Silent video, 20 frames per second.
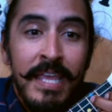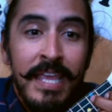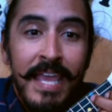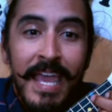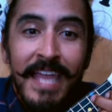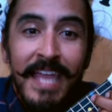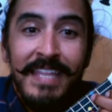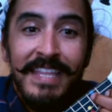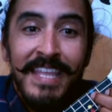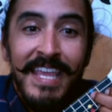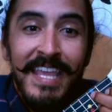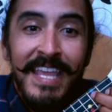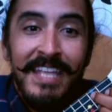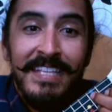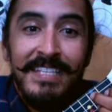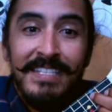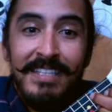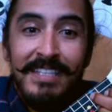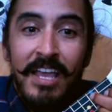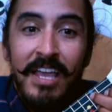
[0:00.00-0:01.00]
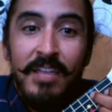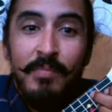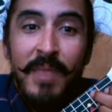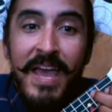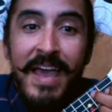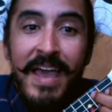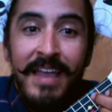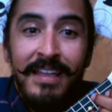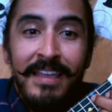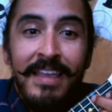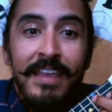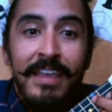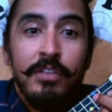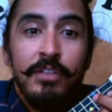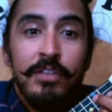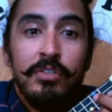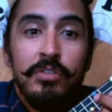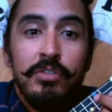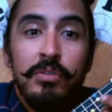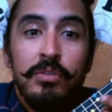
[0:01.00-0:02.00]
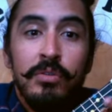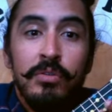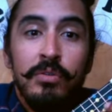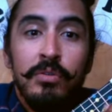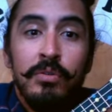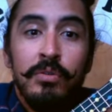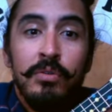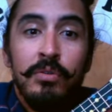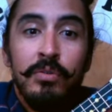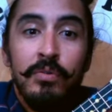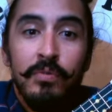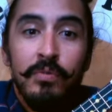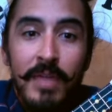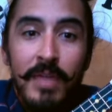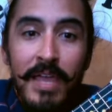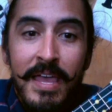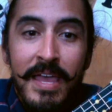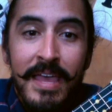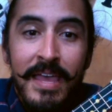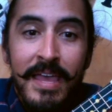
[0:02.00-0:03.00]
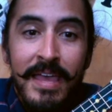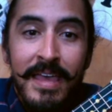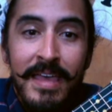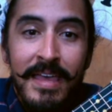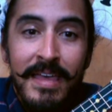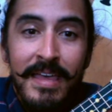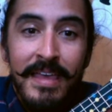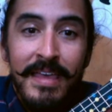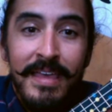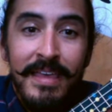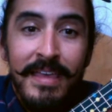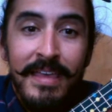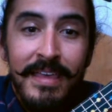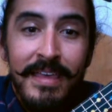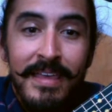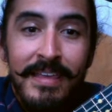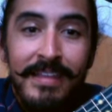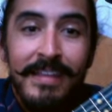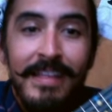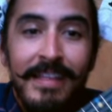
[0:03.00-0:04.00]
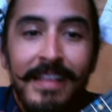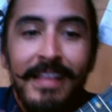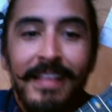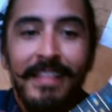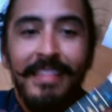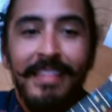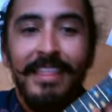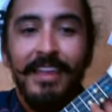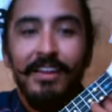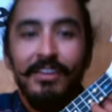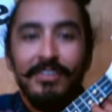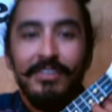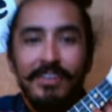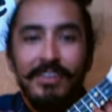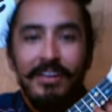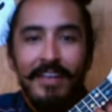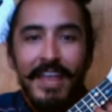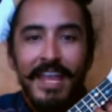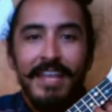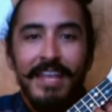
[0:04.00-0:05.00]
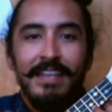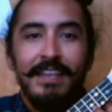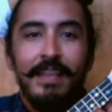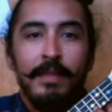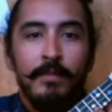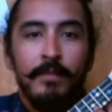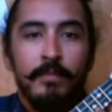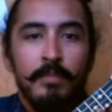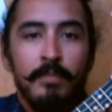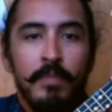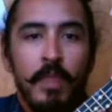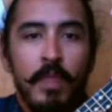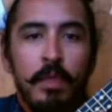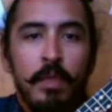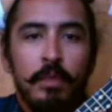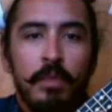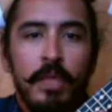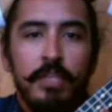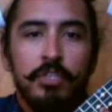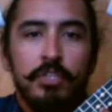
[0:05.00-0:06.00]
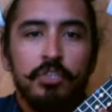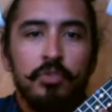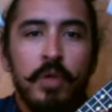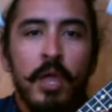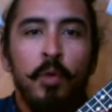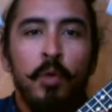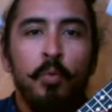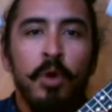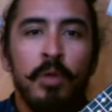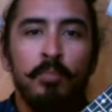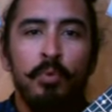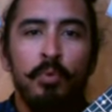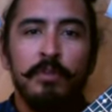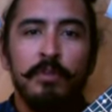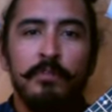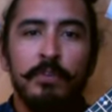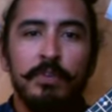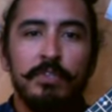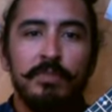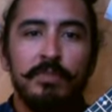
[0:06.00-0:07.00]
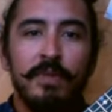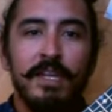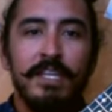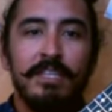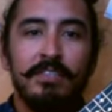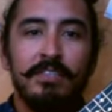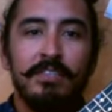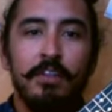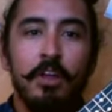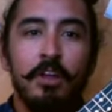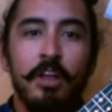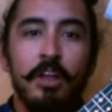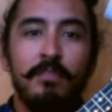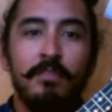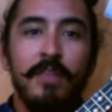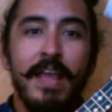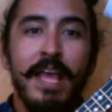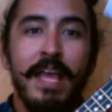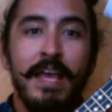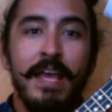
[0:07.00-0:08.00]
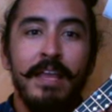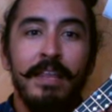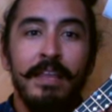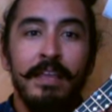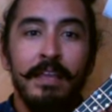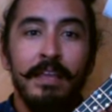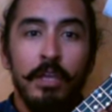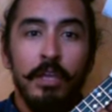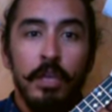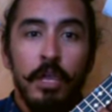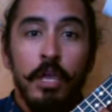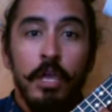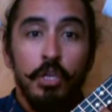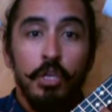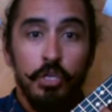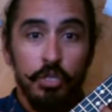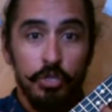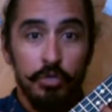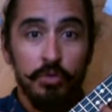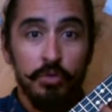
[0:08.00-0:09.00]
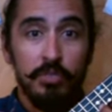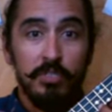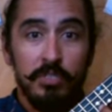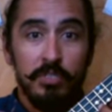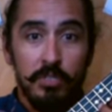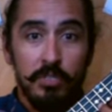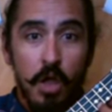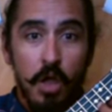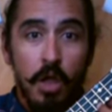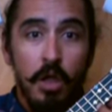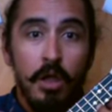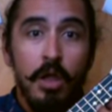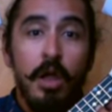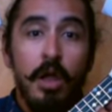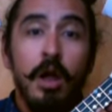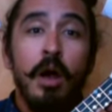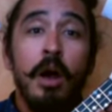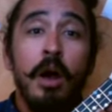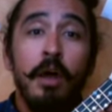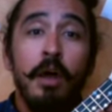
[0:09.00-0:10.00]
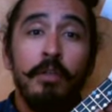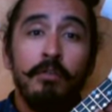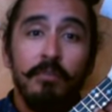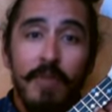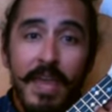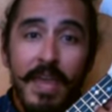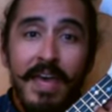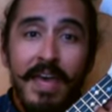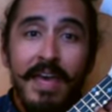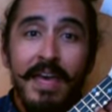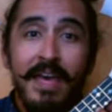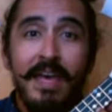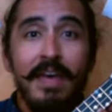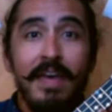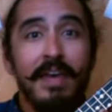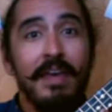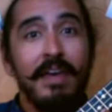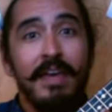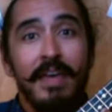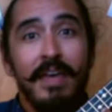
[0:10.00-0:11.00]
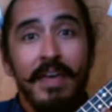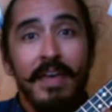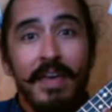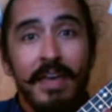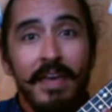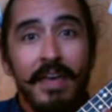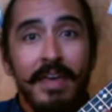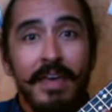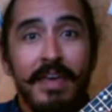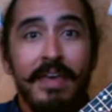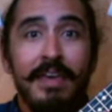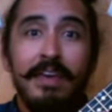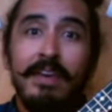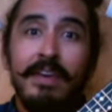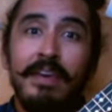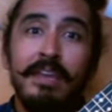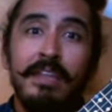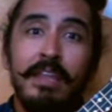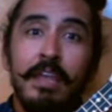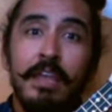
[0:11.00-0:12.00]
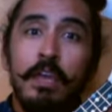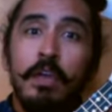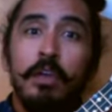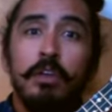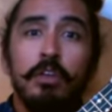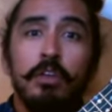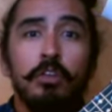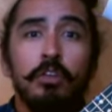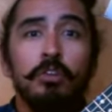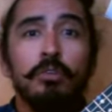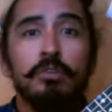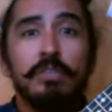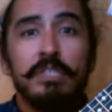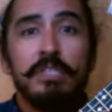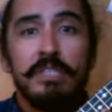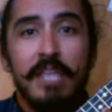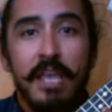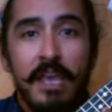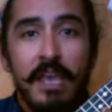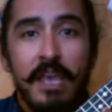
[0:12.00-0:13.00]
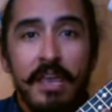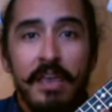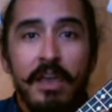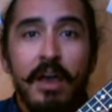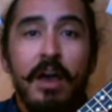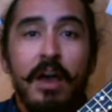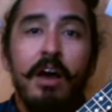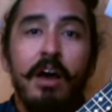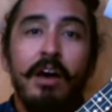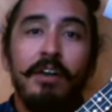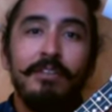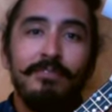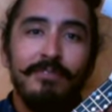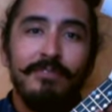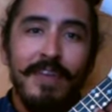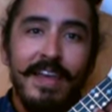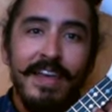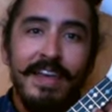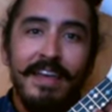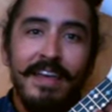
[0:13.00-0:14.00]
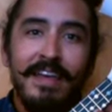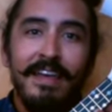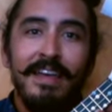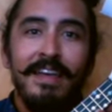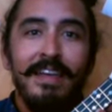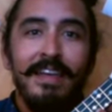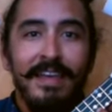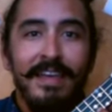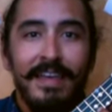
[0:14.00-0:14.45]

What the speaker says: and then slide back to red. There's our ending. Let's try one more verse. Ready? Start on red. You start on red. You stay on red.